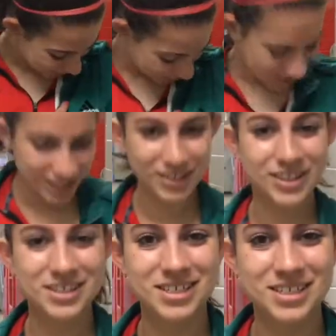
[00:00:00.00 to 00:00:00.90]
see here,
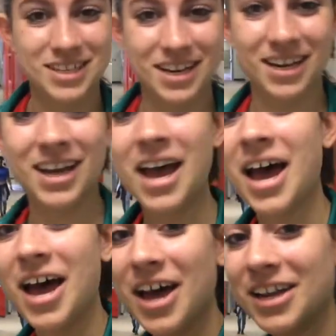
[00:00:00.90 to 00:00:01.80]
this isn't a
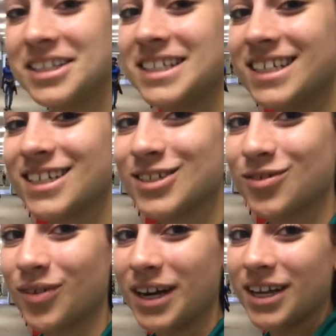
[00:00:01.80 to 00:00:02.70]

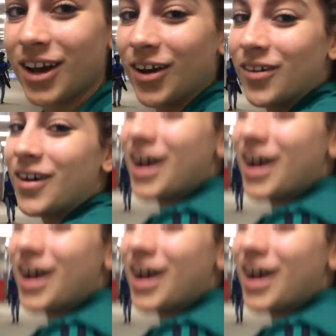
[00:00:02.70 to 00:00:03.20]
Adidas raincoat.